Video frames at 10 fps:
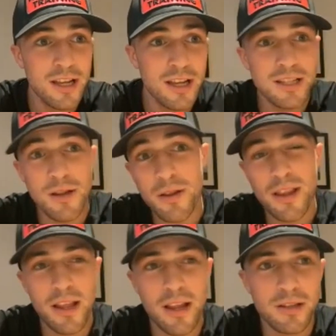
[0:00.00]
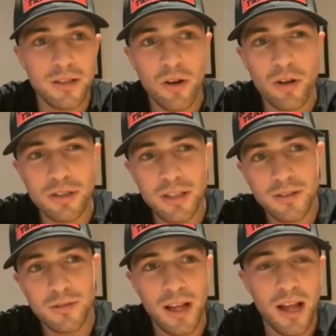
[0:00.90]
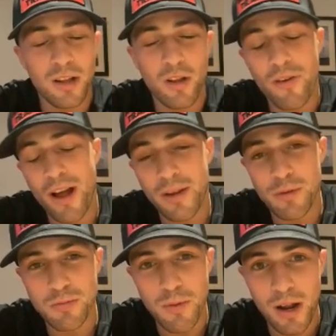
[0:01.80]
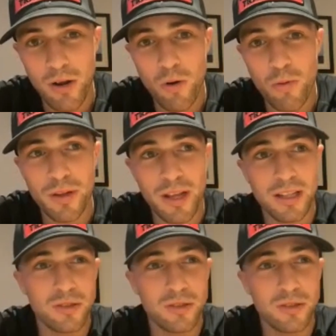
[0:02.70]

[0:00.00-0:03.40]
so then it's causing a lot of arguments back home and that.